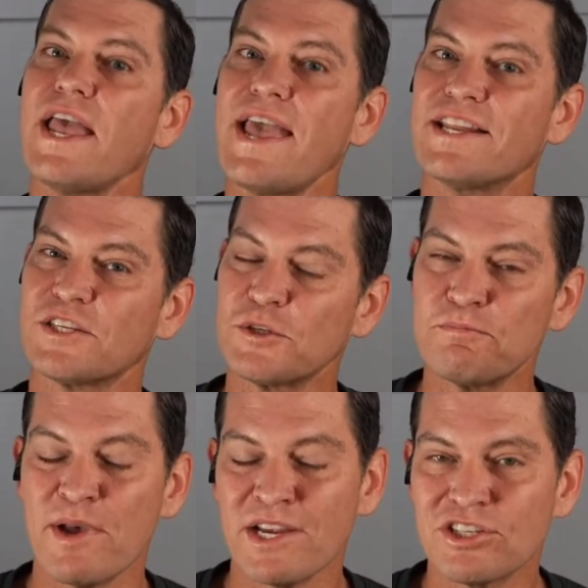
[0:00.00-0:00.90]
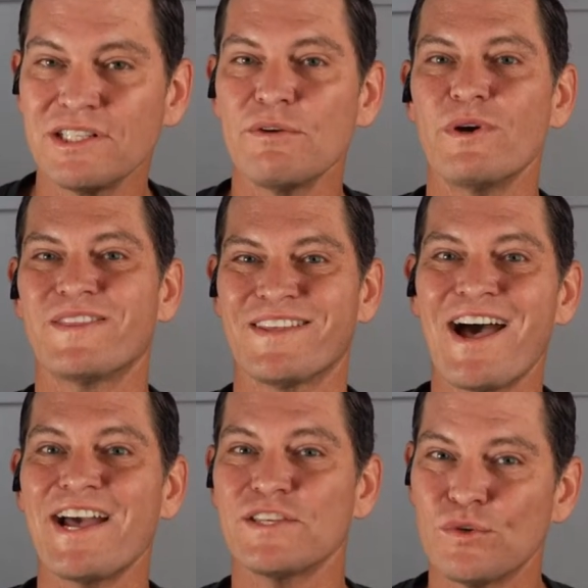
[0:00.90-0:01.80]
and especially with
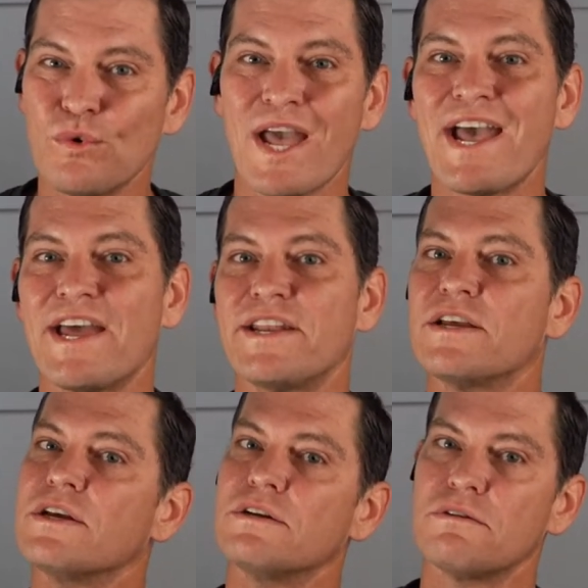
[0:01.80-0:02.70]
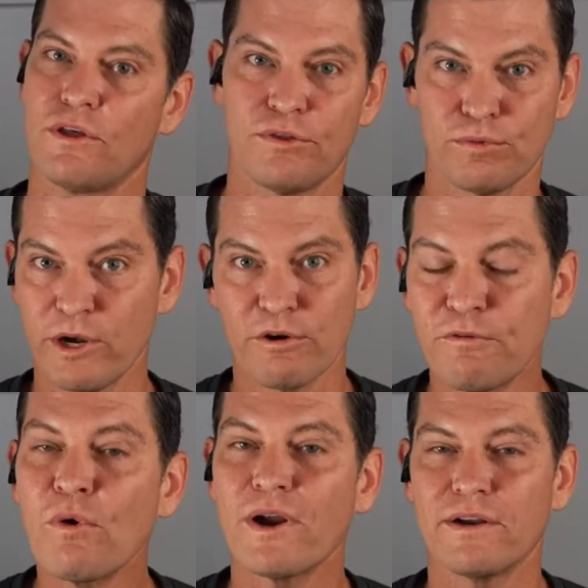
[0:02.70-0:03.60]
guys who had 3 or
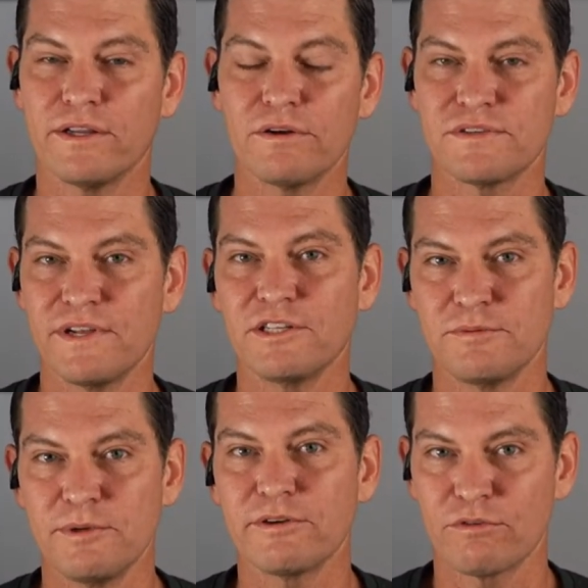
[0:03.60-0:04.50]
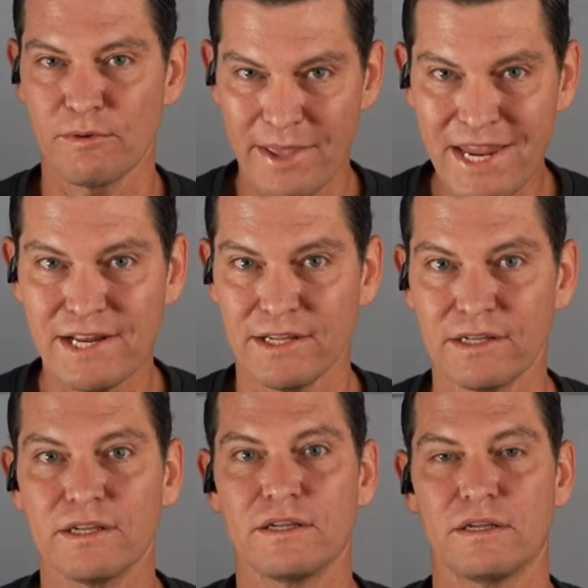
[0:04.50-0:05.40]
4 years of eligibility
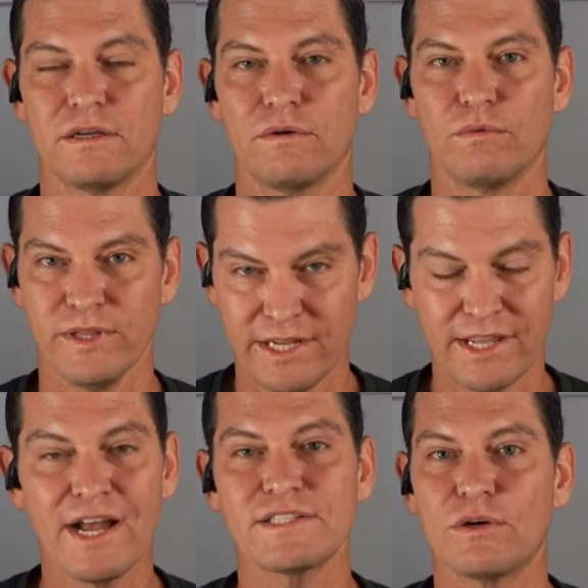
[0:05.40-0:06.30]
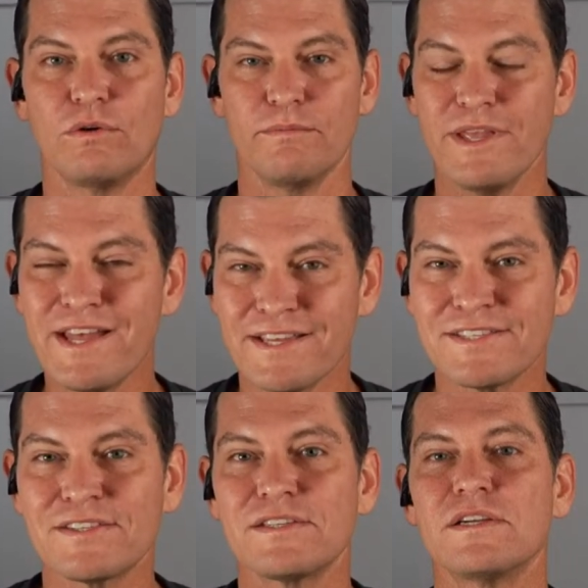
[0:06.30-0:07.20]
remaining when they got to Ole
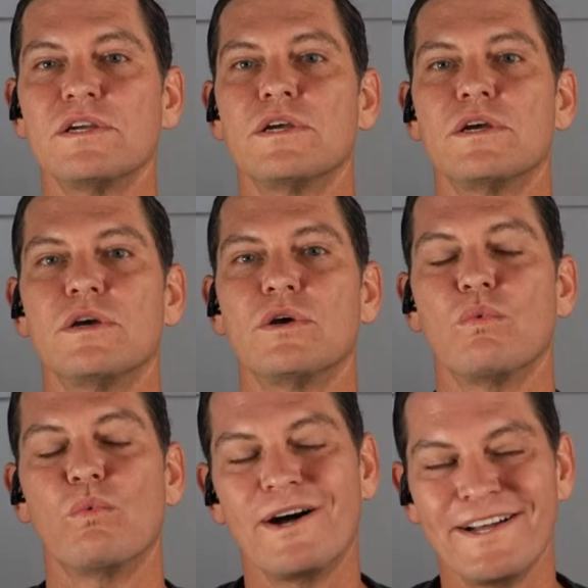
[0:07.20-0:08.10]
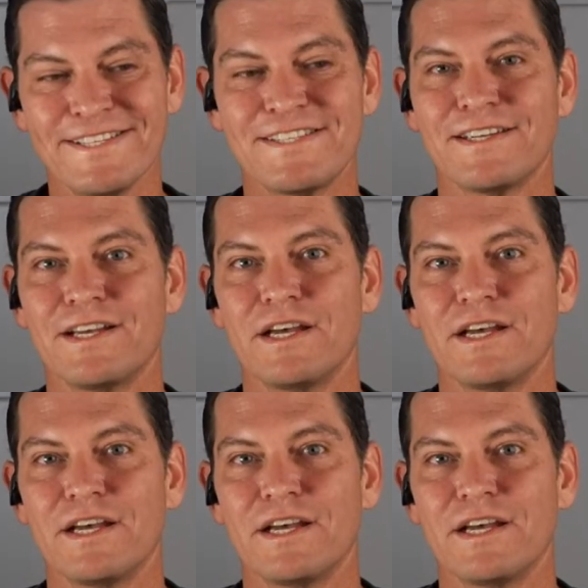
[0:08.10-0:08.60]
Miss, was